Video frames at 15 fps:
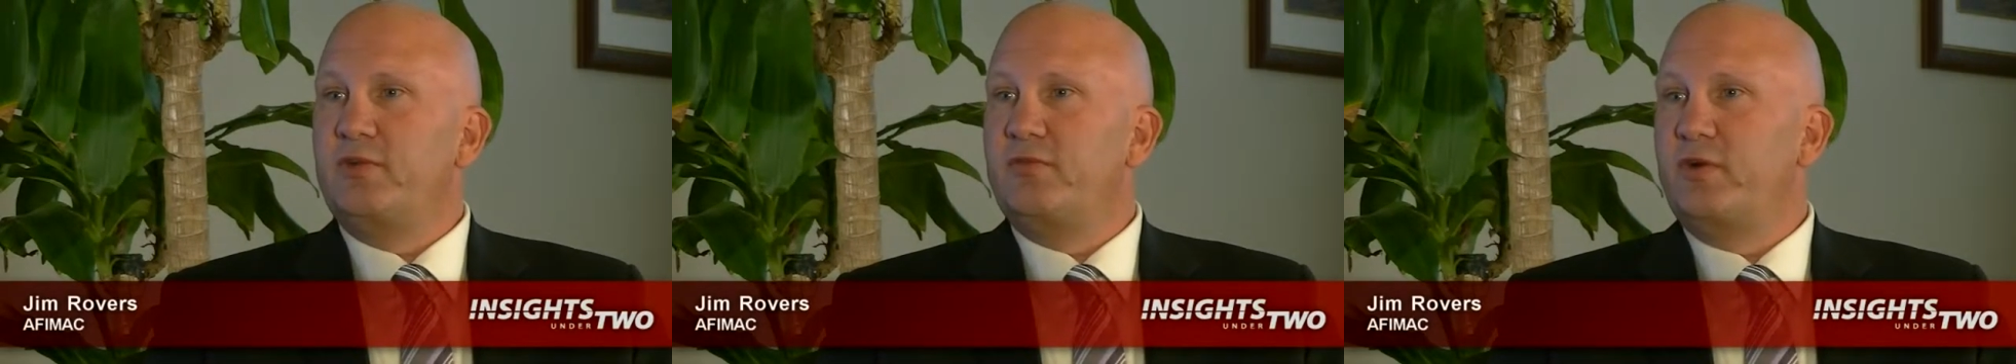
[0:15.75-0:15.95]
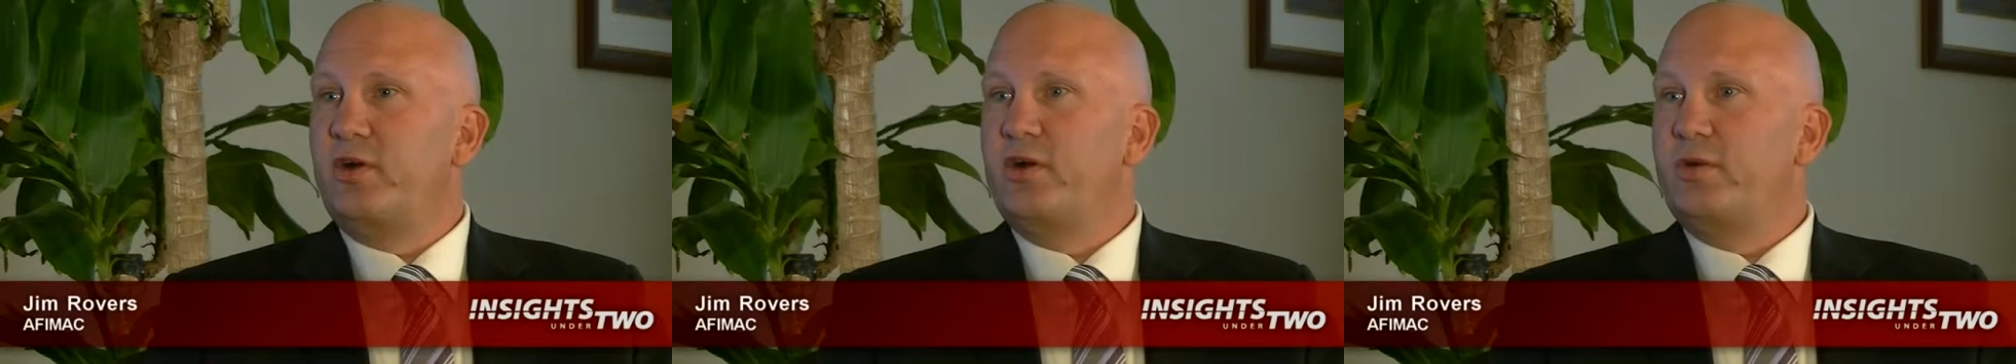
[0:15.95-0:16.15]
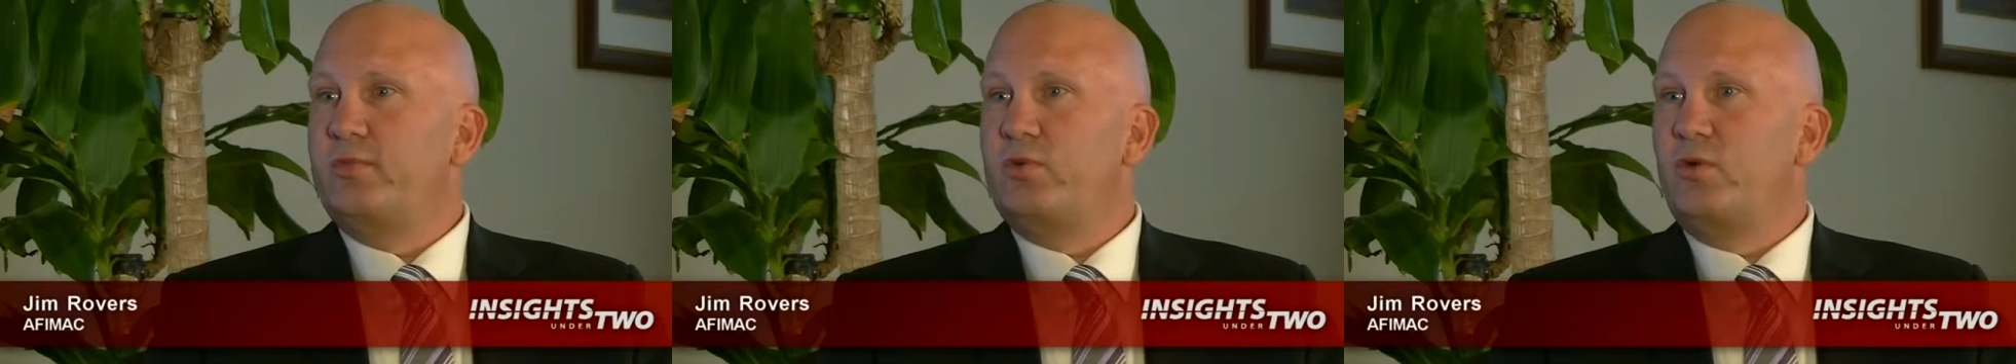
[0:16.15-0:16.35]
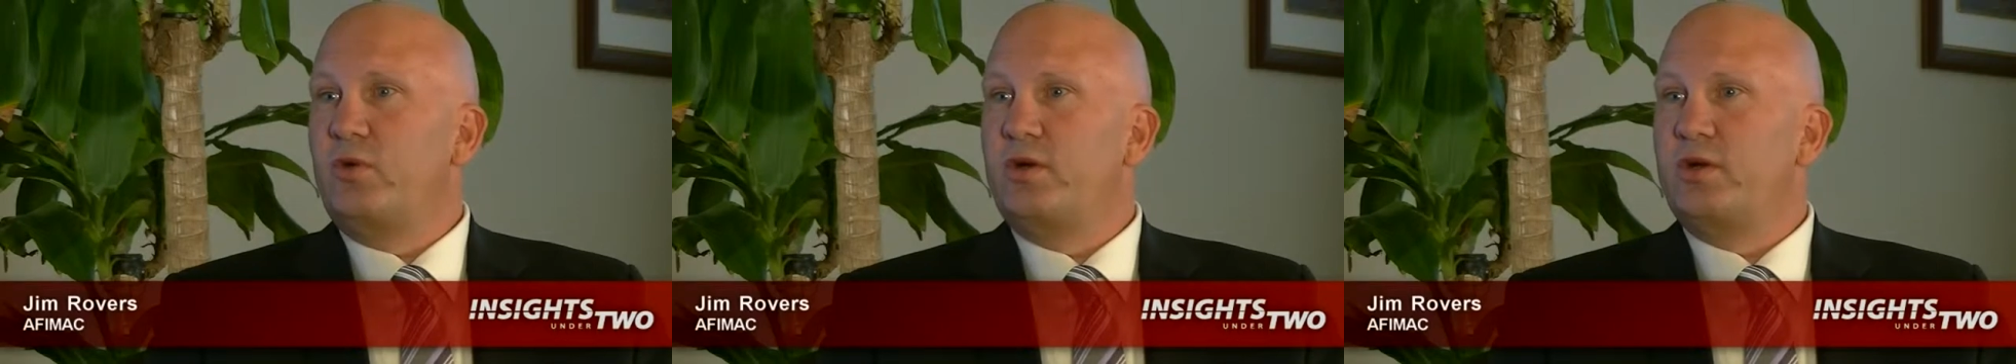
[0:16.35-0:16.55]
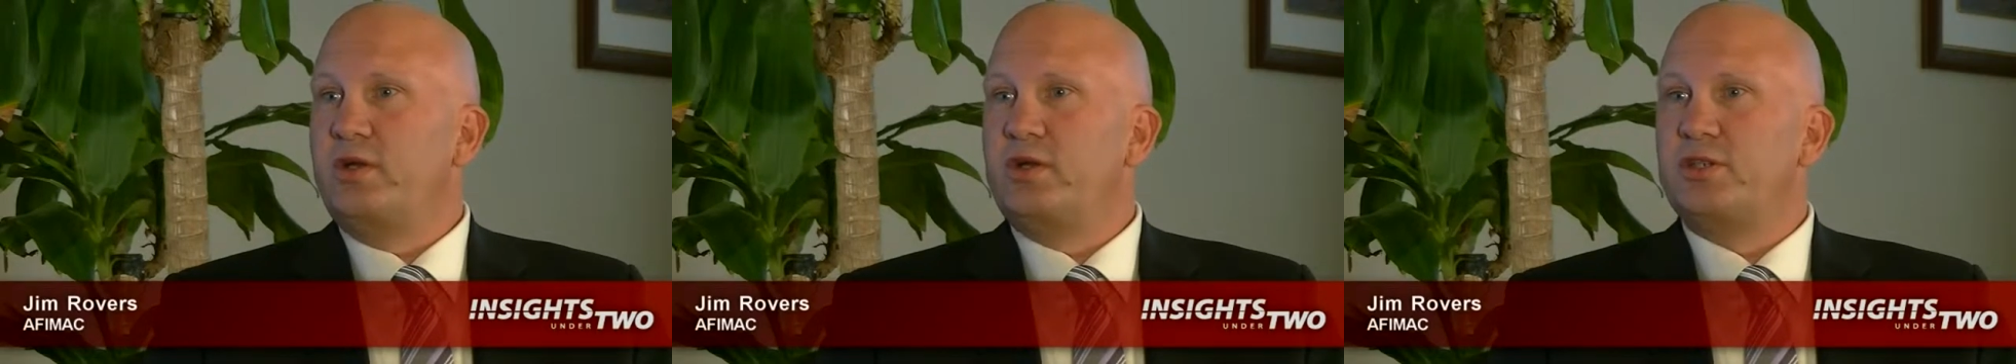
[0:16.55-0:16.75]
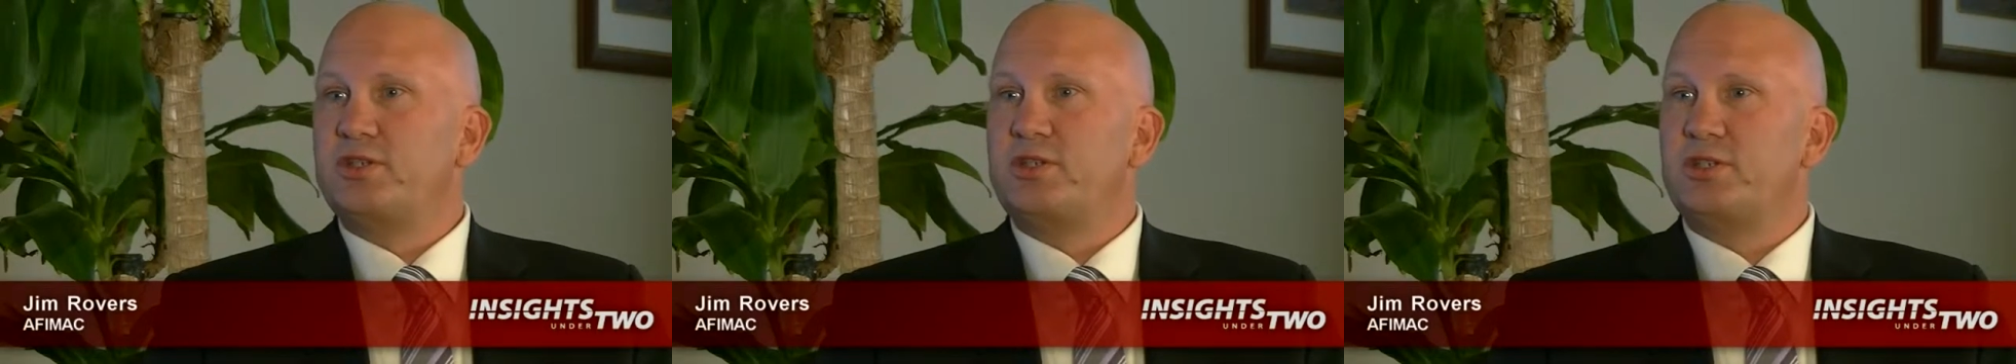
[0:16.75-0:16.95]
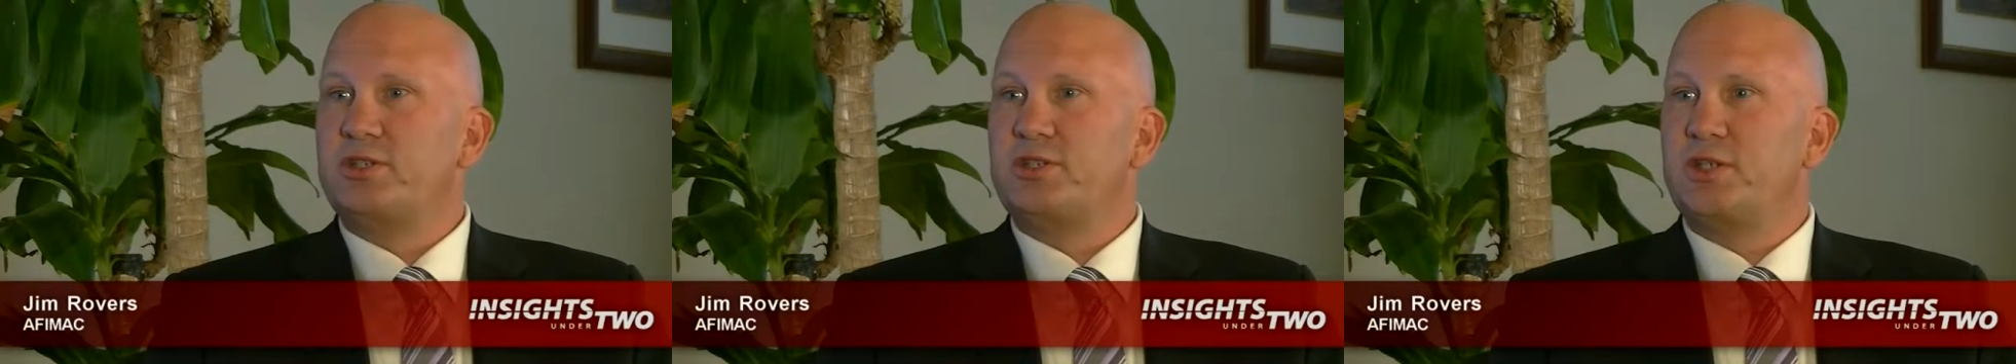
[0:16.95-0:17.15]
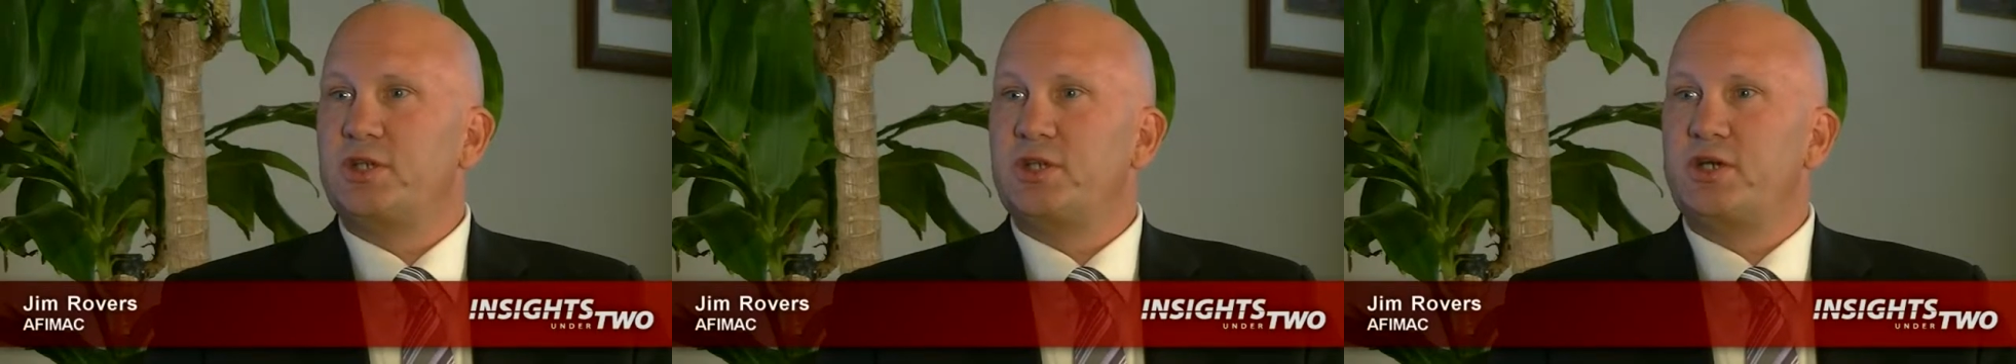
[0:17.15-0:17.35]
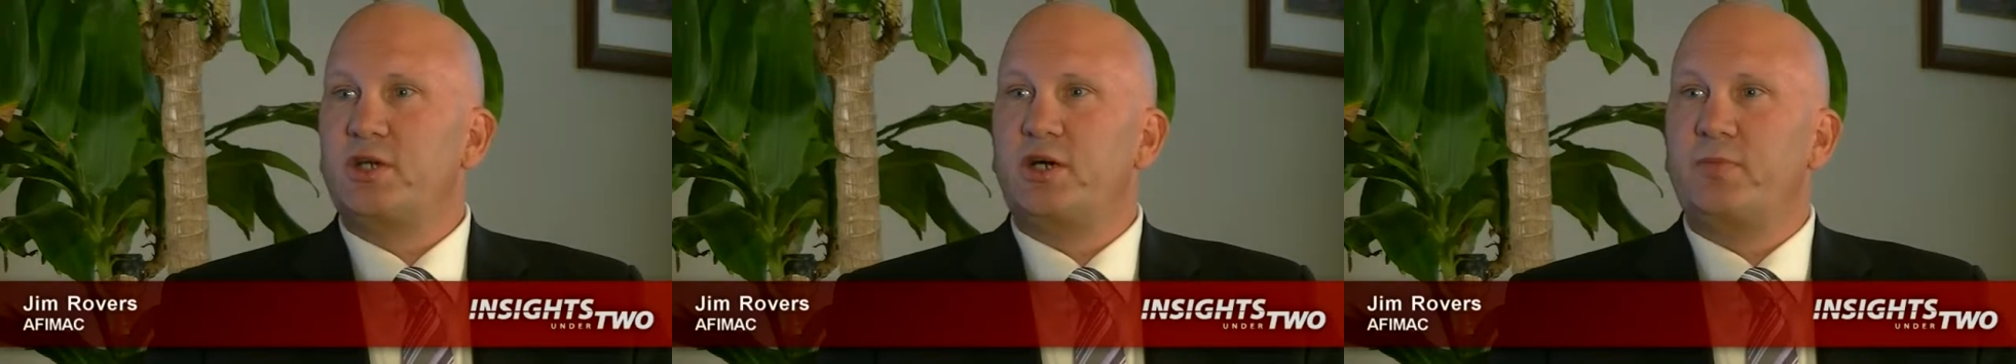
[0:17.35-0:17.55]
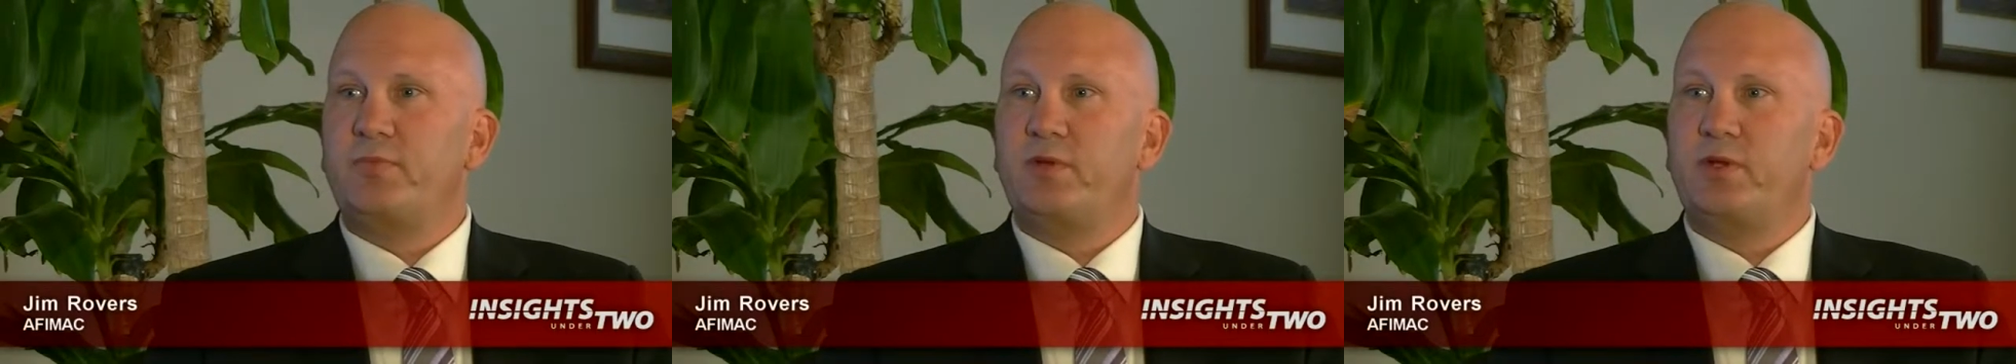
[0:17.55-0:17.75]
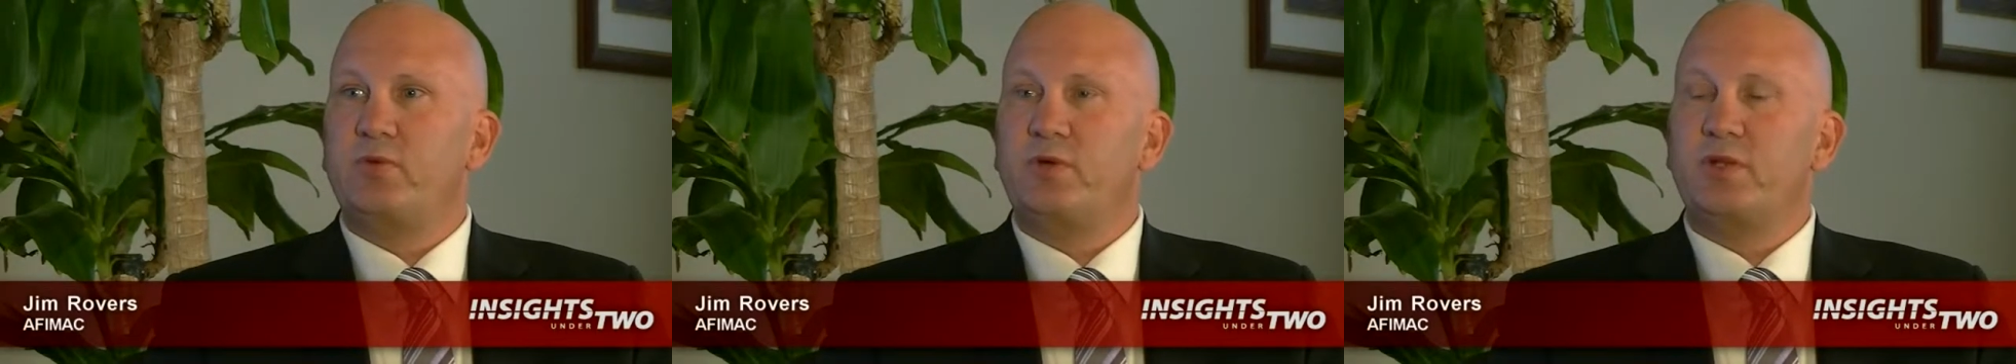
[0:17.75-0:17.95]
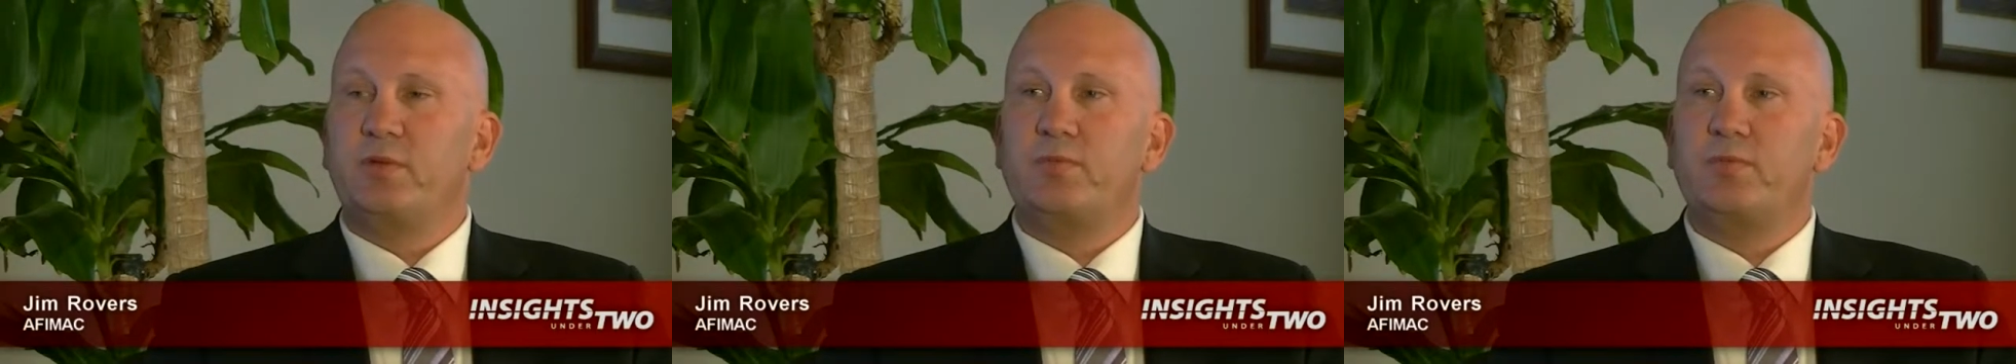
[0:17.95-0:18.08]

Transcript: very important in assisting a company when